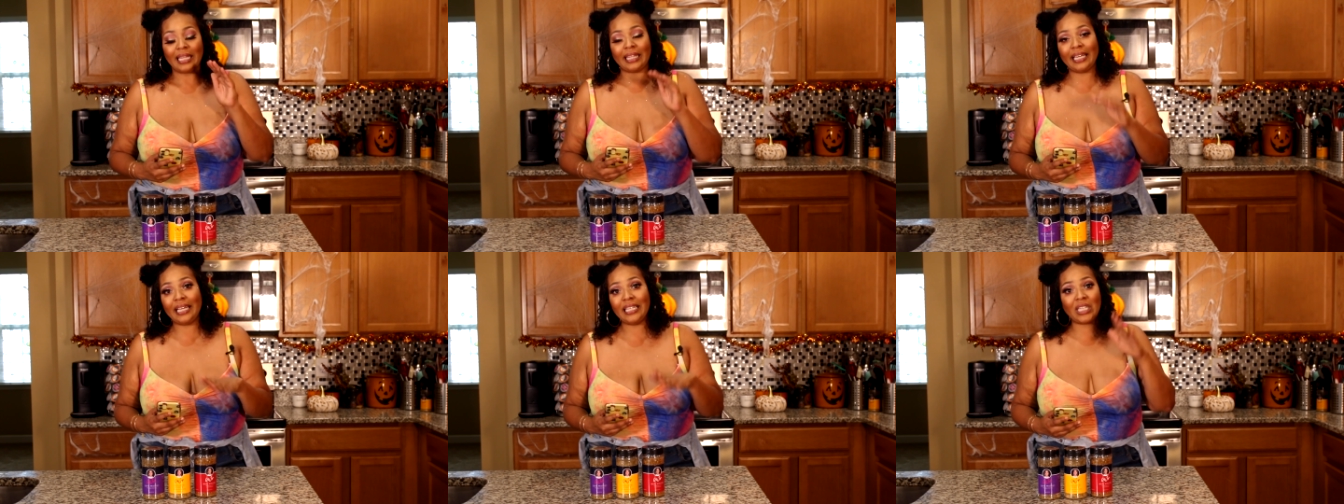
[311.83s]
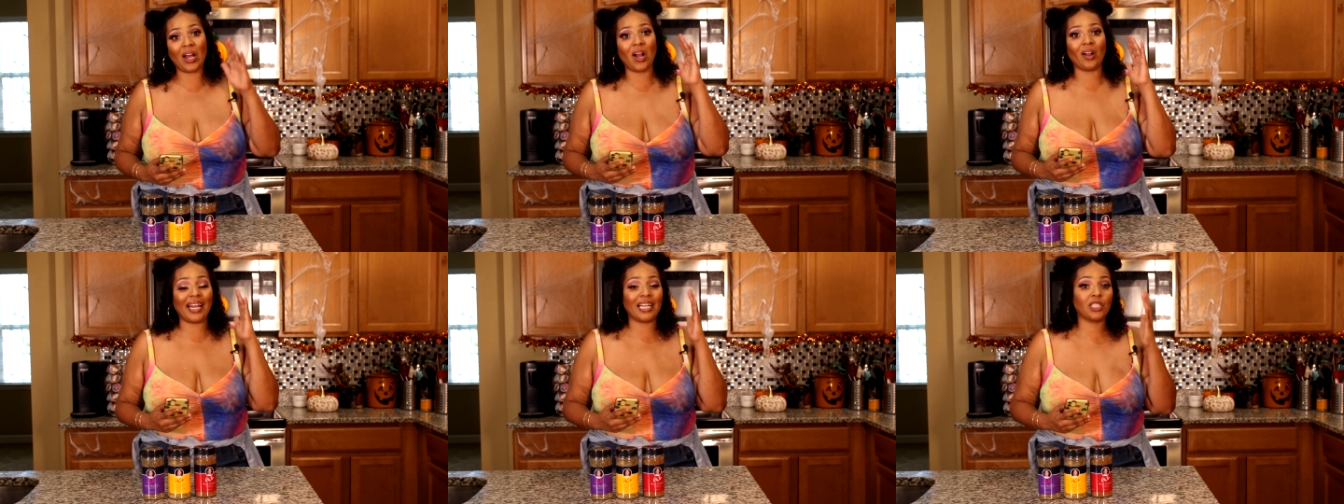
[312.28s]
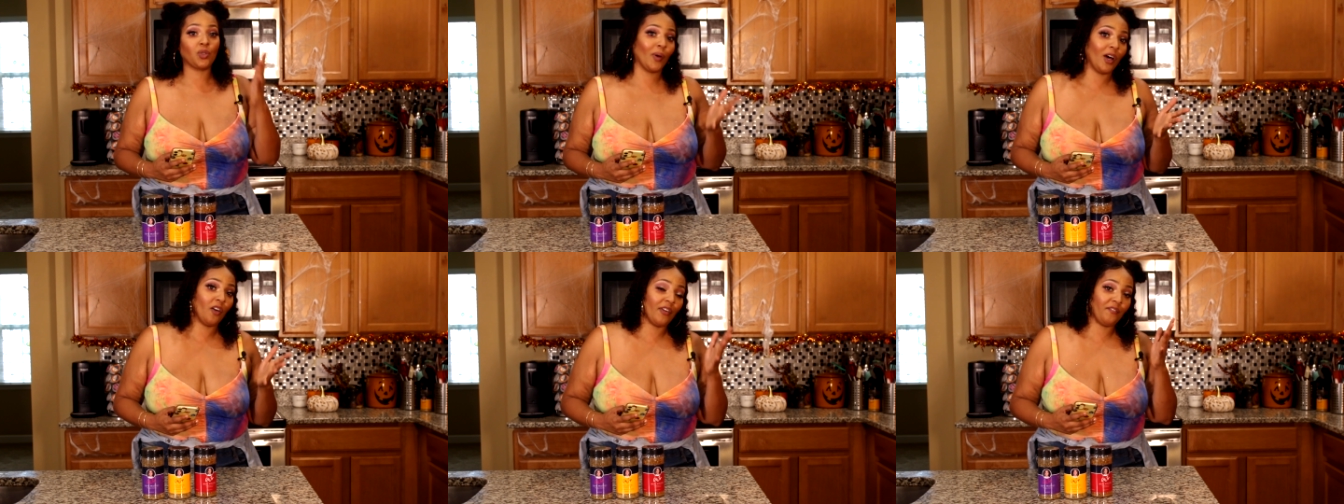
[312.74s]
These are at
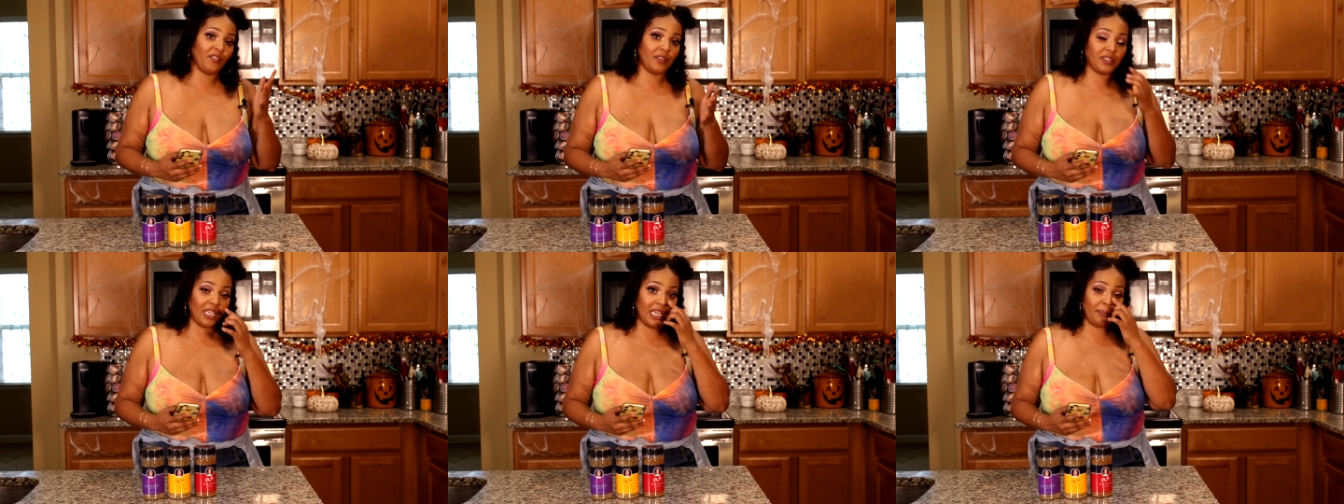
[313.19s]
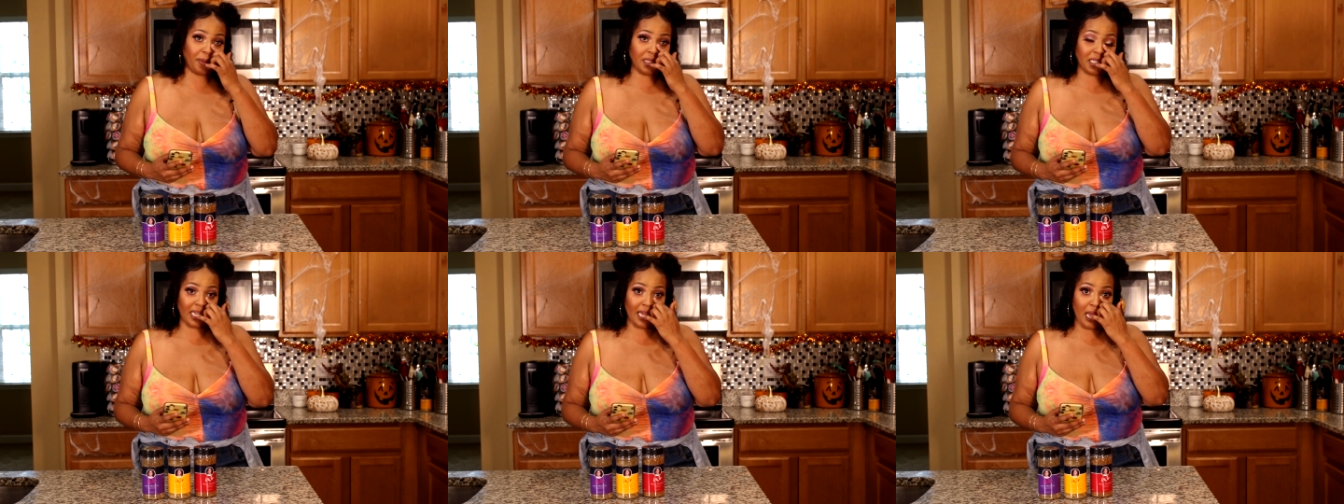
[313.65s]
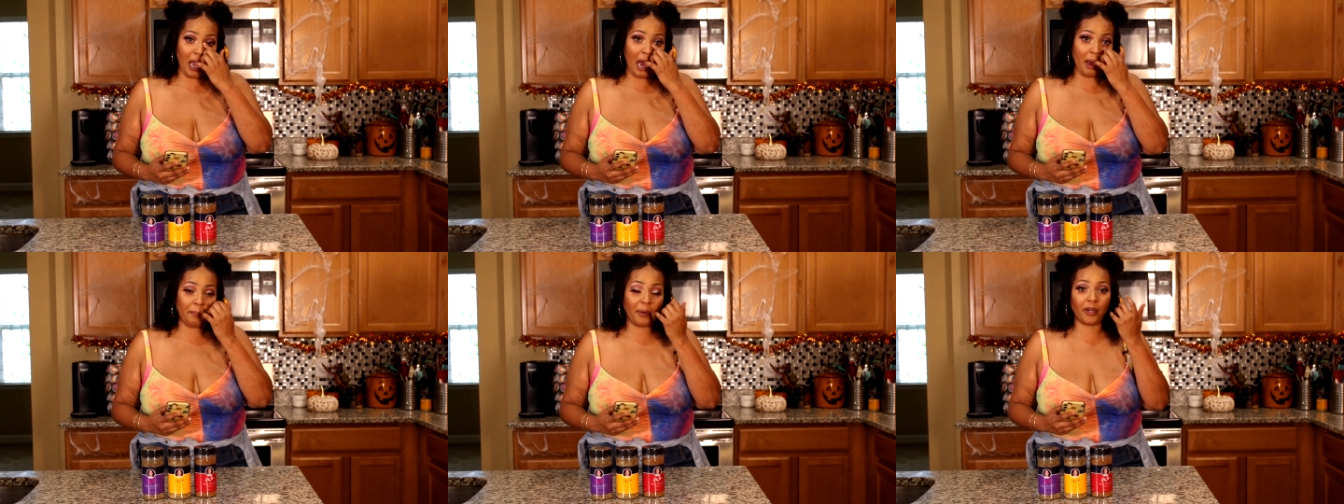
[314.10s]
12 and
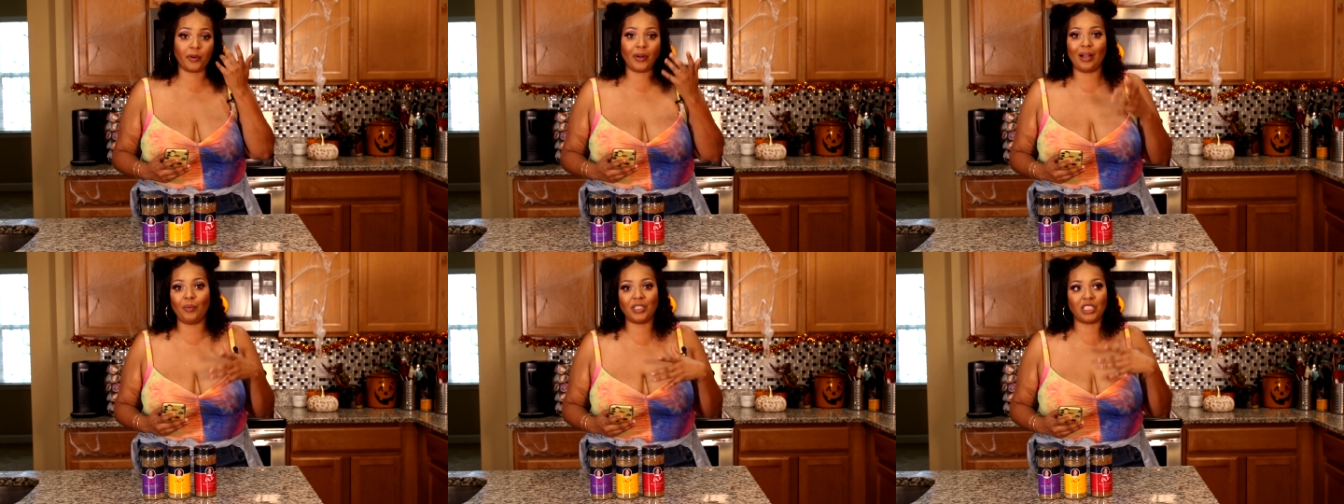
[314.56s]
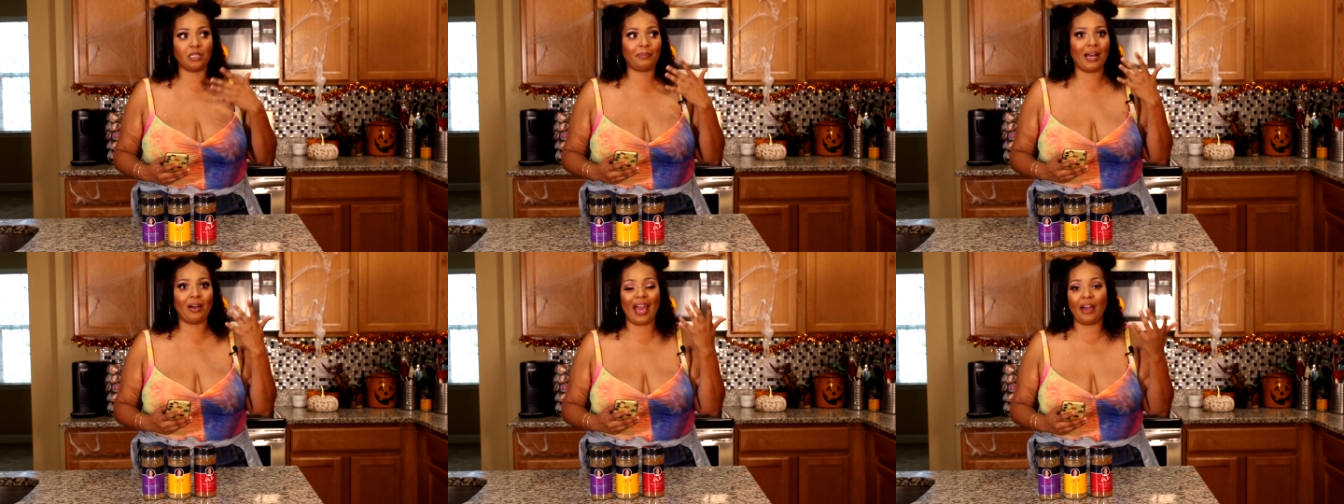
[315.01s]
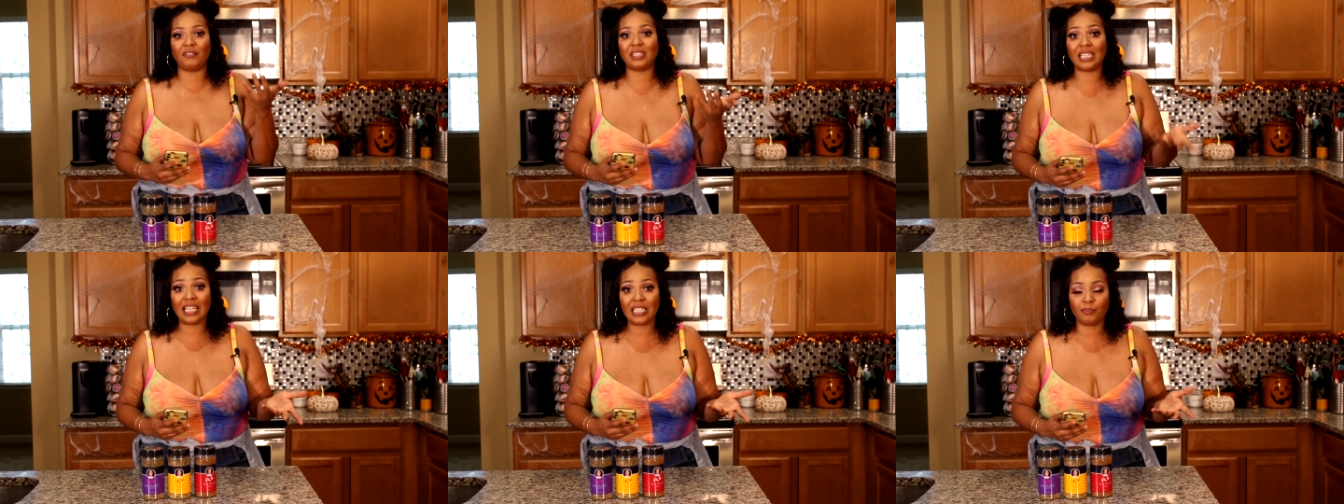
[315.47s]
15% per gram, which is about half
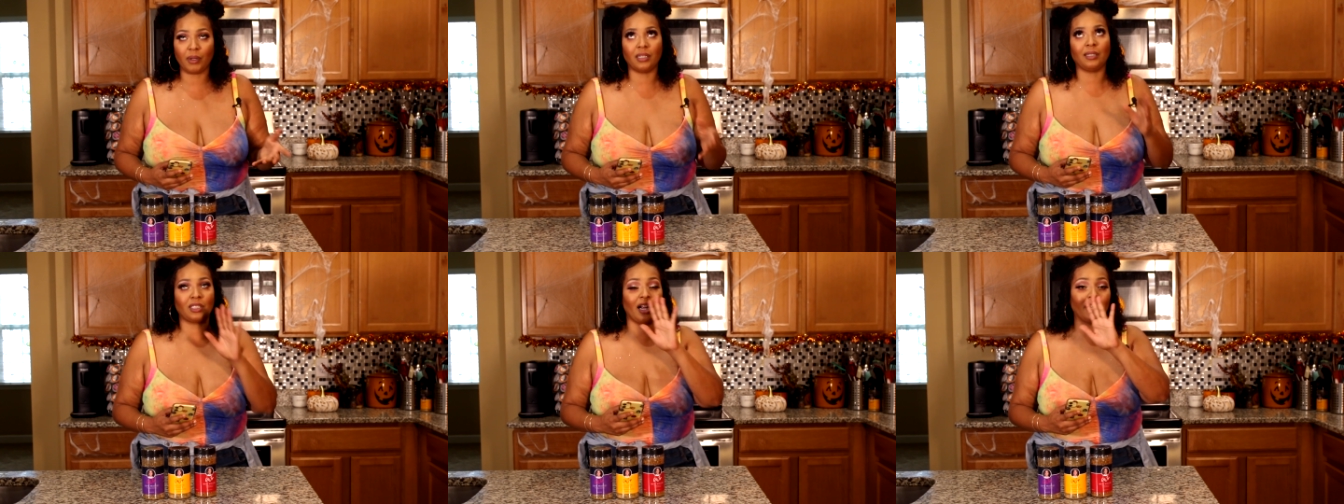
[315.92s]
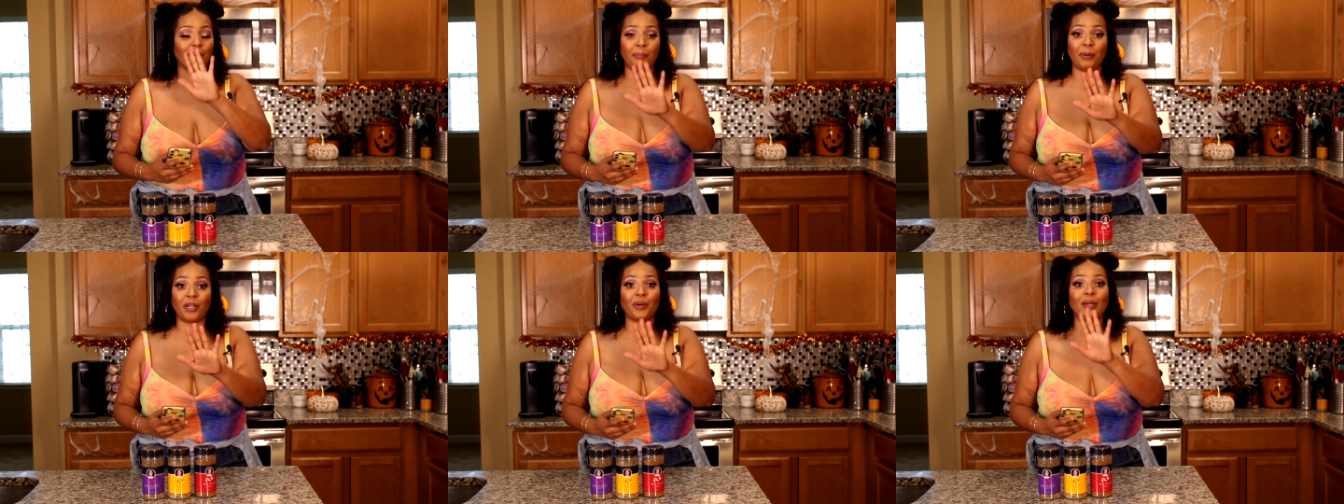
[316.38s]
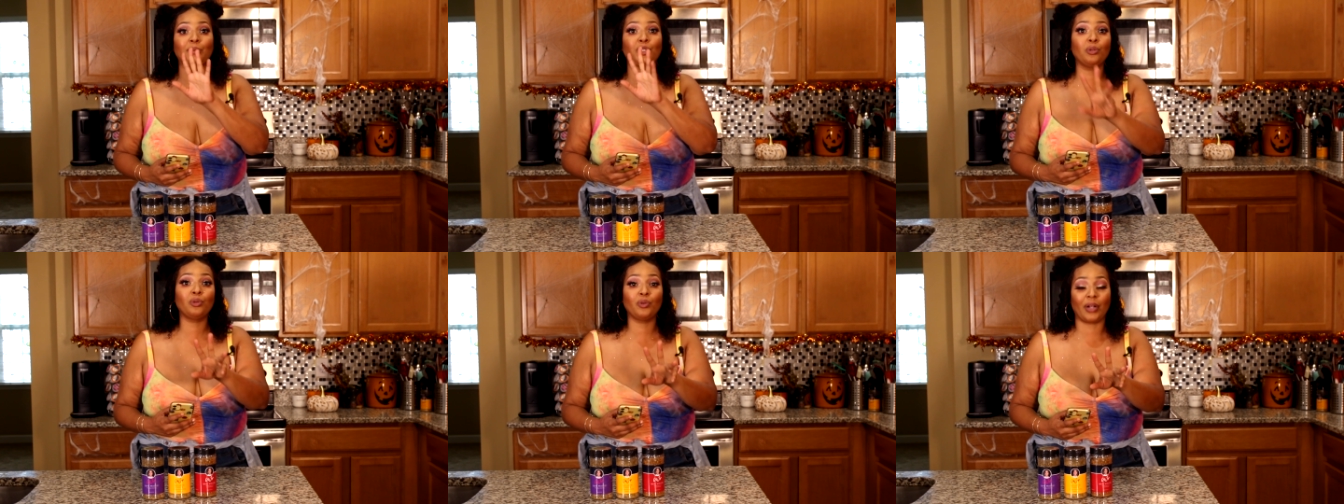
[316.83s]
a teaspoon. Sorry, not per gram,
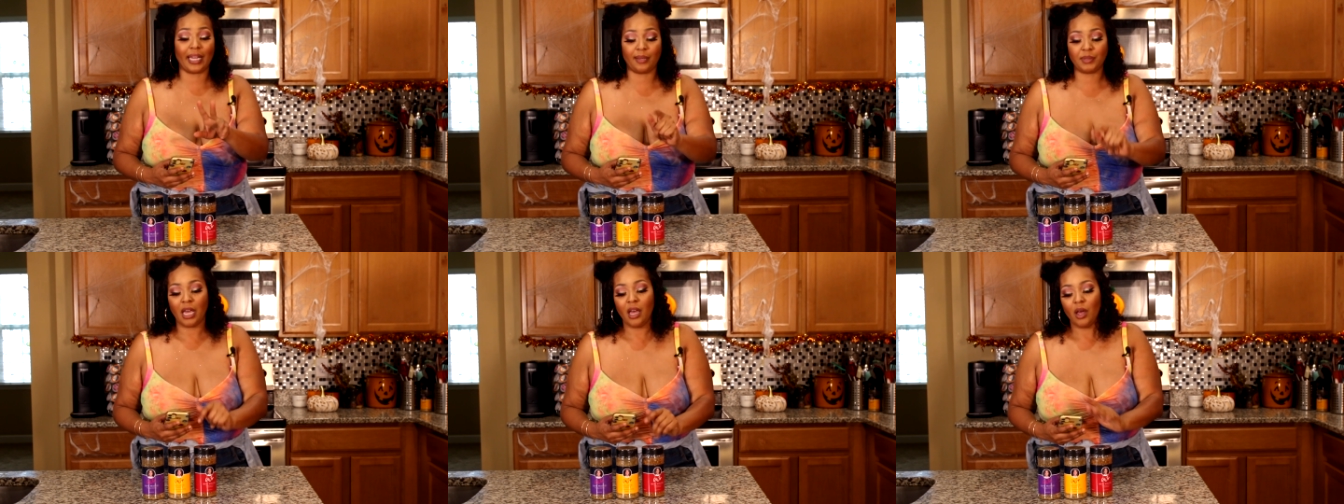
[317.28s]
2 grams,